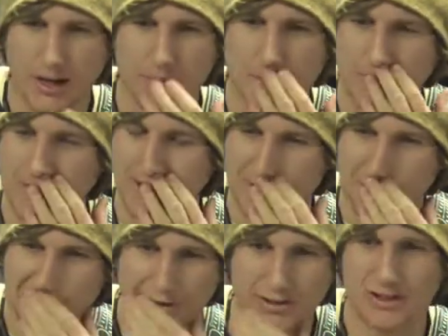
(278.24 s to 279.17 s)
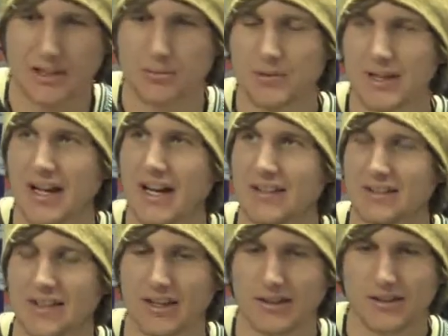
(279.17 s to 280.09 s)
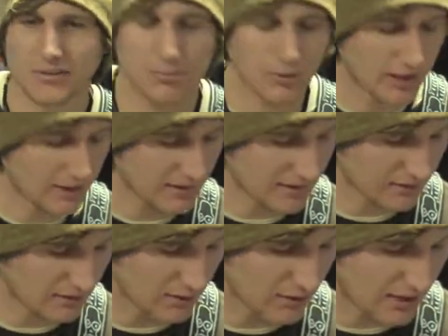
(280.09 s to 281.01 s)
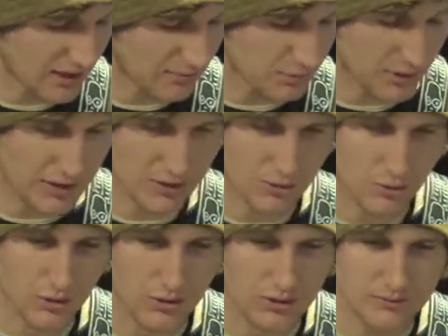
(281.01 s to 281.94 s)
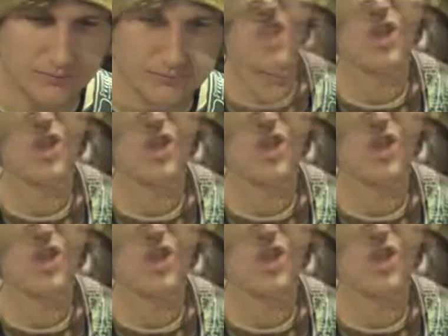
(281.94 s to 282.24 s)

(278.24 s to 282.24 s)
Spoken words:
in like a book club context, but I think it turned out pretty cool.